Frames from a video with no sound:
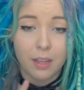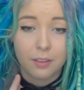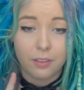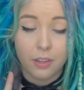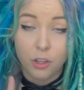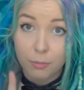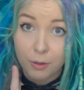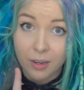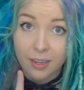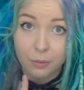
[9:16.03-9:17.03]
There's the
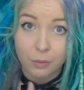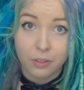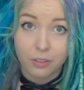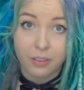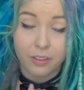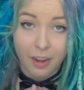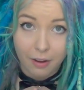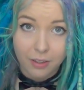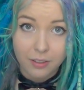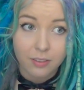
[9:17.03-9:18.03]
human race, which is the
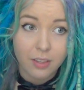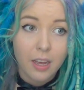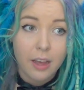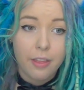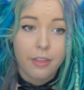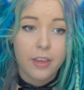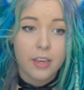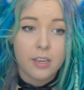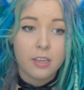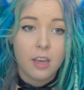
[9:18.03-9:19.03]
Terrans,
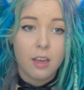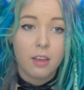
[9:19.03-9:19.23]
the